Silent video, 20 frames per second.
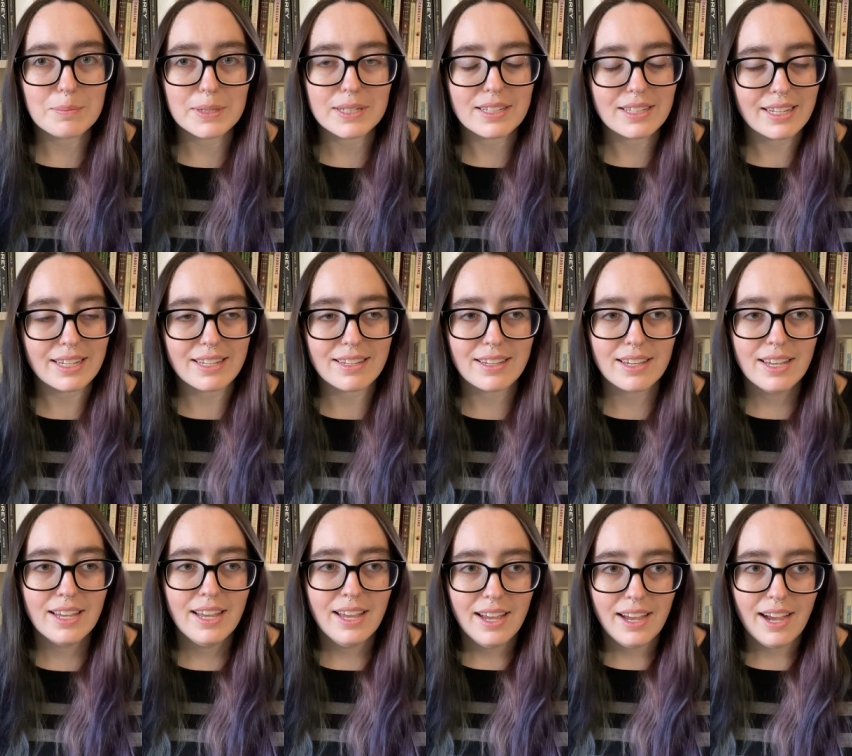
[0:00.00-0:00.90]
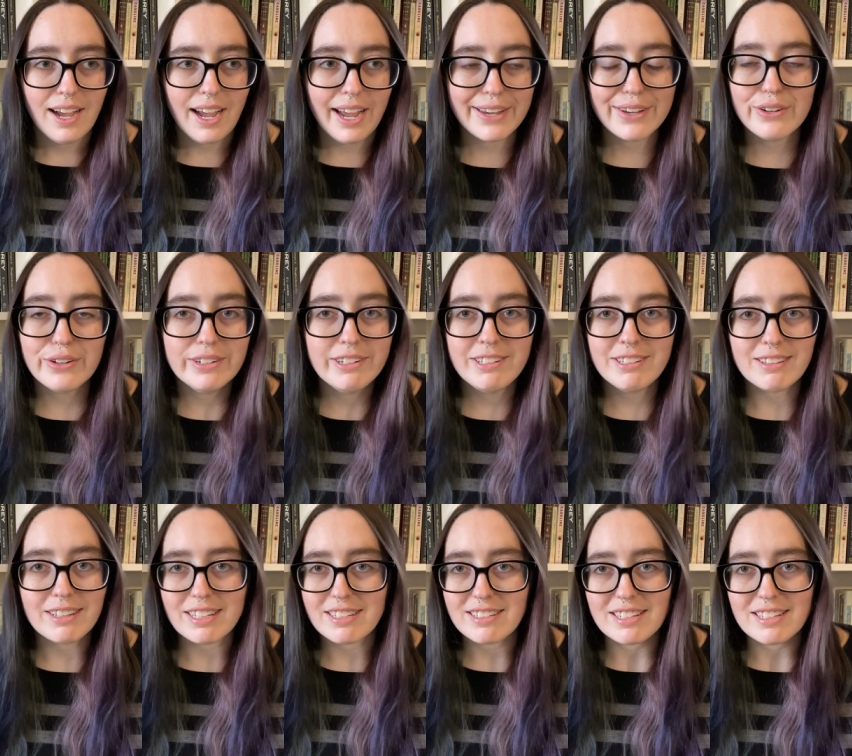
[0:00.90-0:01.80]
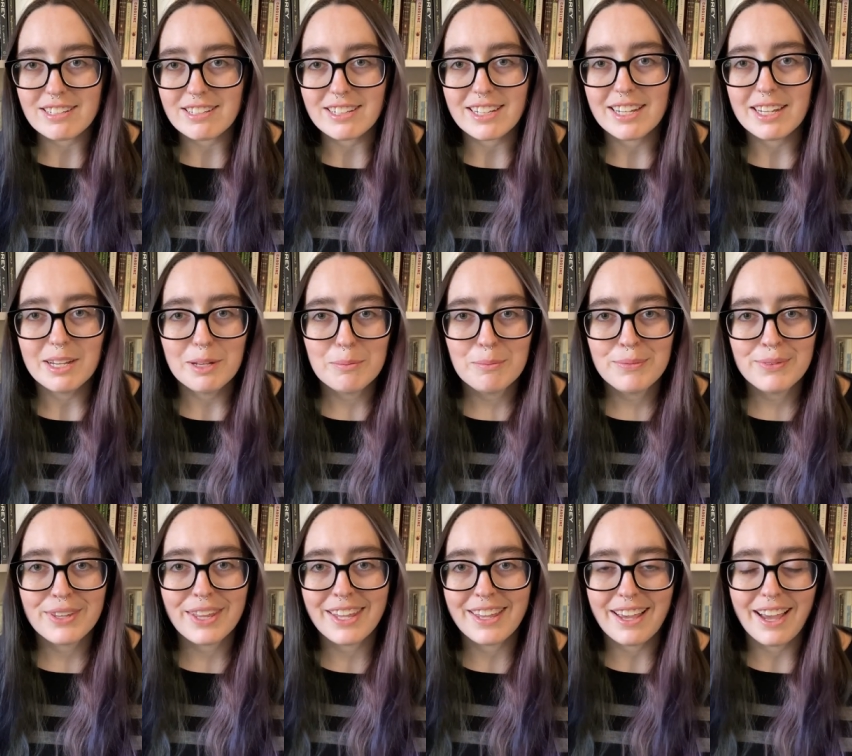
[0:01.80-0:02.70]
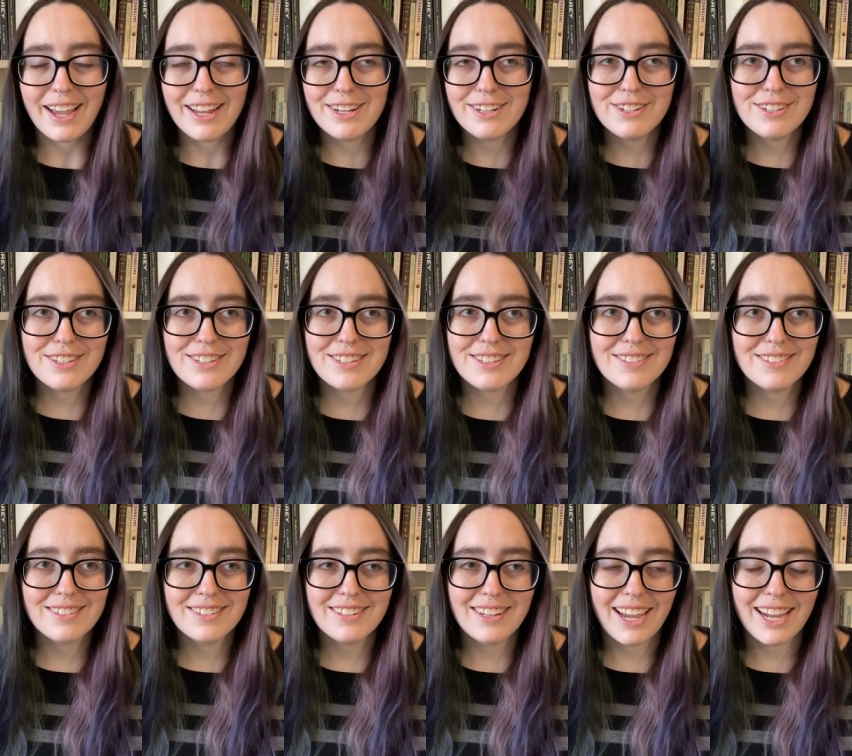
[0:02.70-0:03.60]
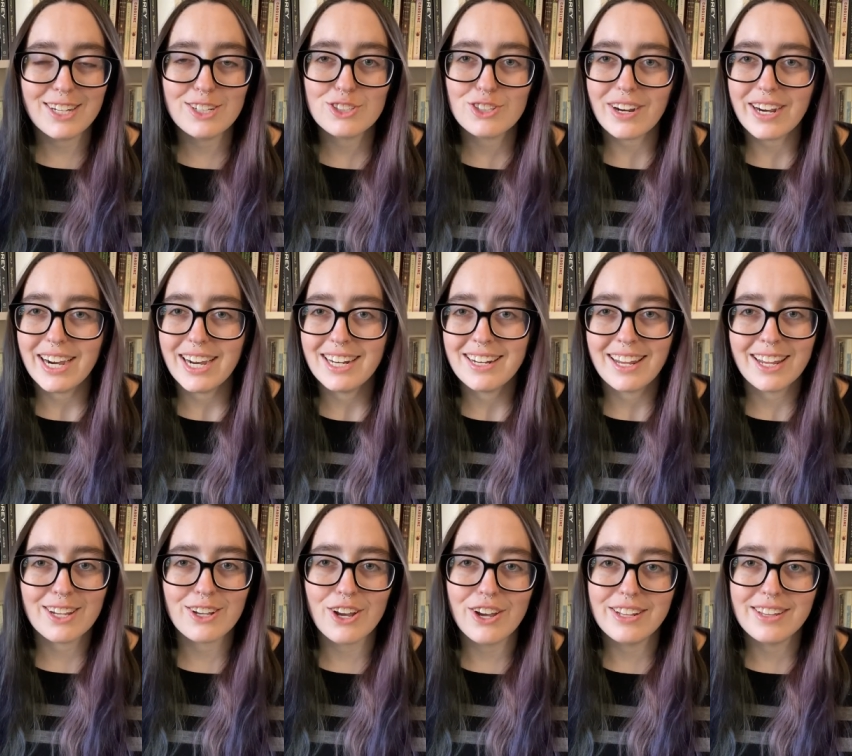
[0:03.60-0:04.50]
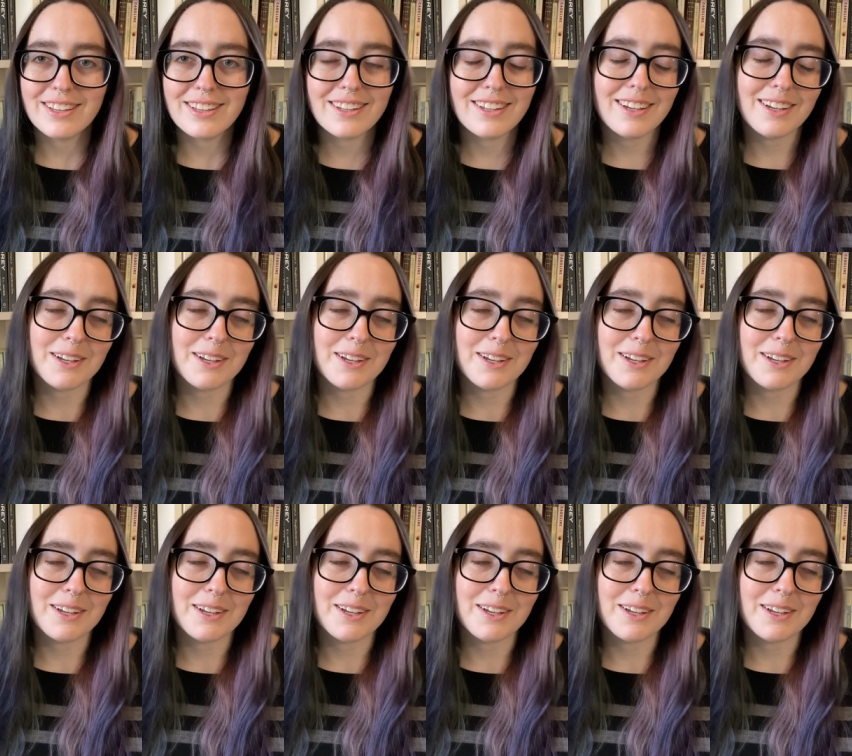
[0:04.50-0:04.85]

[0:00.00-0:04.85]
but like, I couldn't listen to him. Like, I just, I tried, I couldn't.